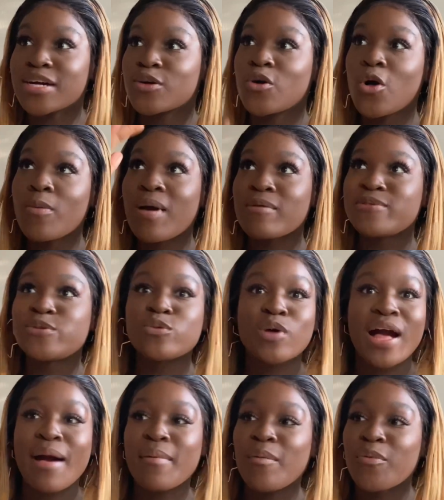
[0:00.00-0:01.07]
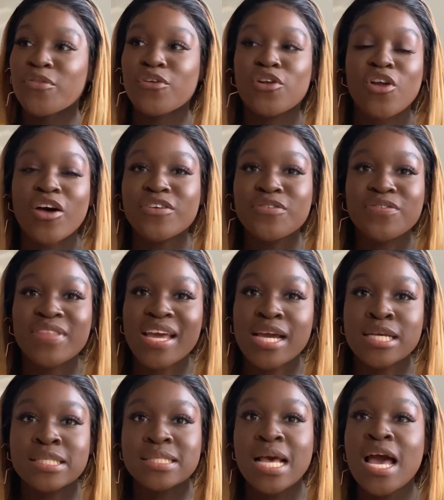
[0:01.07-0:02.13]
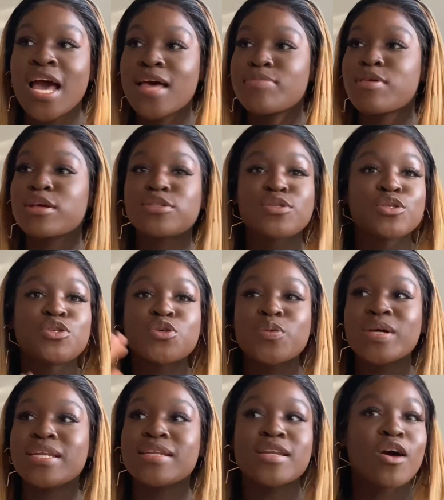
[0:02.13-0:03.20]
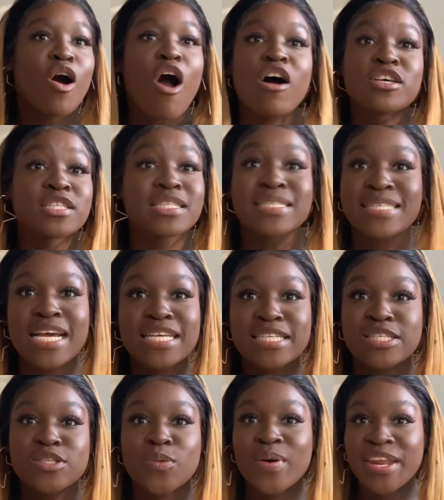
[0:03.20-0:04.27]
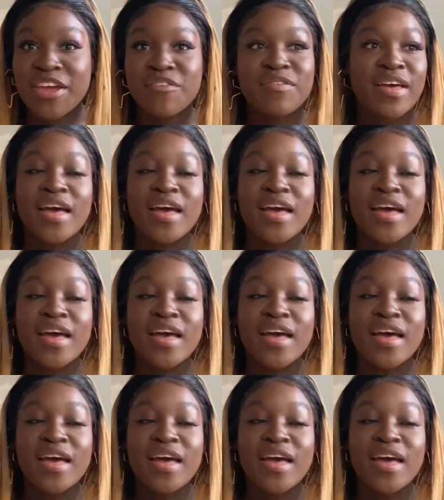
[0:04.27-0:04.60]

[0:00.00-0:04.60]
Google Maps will come up with a lot of things to do in Austin, Texas or whatever.